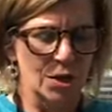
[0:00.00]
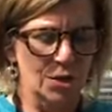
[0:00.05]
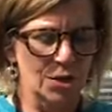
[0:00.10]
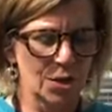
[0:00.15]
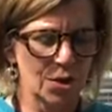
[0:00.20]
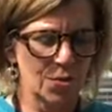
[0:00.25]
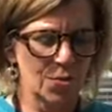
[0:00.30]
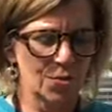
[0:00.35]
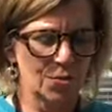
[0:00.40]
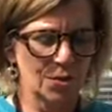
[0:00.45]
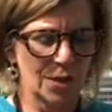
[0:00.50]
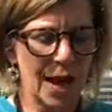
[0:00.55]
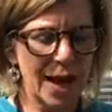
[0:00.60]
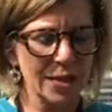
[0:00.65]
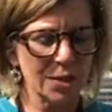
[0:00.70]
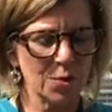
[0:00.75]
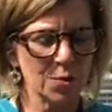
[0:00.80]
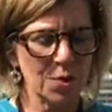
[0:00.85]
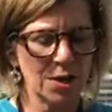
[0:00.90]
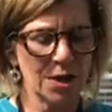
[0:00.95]
So
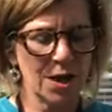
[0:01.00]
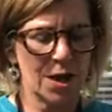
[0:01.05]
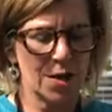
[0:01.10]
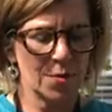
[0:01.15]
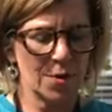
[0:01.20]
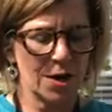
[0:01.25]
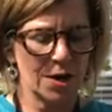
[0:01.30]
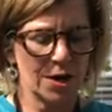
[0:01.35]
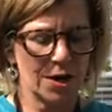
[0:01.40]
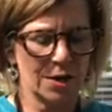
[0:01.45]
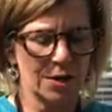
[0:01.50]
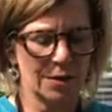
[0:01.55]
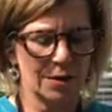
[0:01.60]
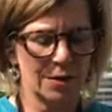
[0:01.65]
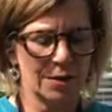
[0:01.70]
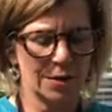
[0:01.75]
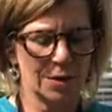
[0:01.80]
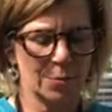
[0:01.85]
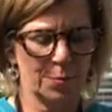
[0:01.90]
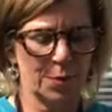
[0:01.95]
last week I read out
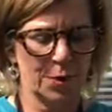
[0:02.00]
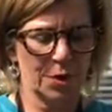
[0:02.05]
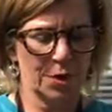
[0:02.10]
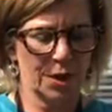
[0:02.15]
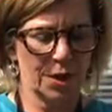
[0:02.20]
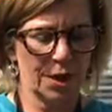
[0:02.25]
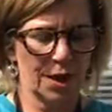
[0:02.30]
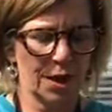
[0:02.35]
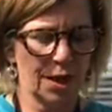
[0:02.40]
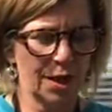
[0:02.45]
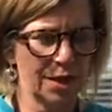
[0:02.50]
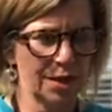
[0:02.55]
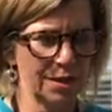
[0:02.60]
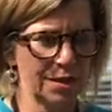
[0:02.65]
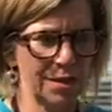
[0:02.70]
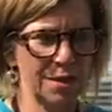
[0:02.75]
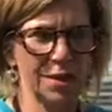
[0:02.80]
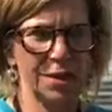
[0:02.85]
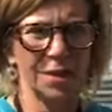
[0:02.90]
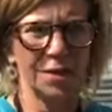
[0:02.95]
of this book
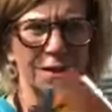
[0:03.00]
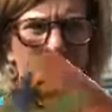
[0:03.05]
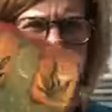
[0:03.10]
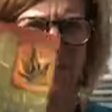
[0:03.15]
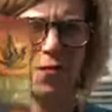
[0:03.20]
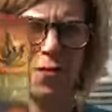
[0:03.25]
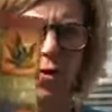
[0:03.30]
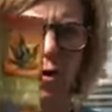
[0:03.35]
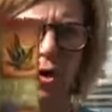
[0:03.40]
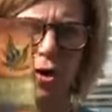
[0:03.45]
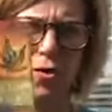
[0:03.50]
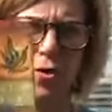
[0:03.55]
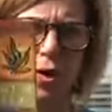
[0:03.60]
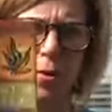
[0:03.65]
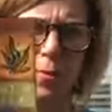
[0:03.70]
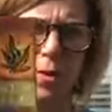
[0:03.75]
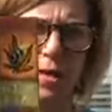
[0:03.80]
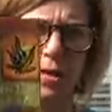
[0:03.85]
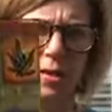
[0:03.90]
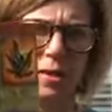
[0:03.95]
and the 4
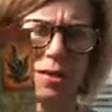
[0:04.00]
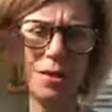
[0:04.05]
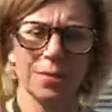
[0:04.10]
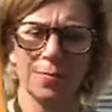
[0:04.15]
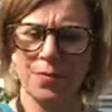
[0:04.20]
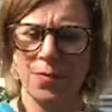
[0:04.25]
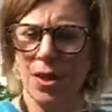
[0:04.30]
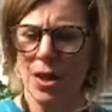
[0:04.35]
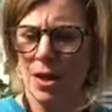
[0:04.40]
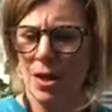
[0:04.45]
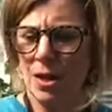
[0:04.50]
Agreements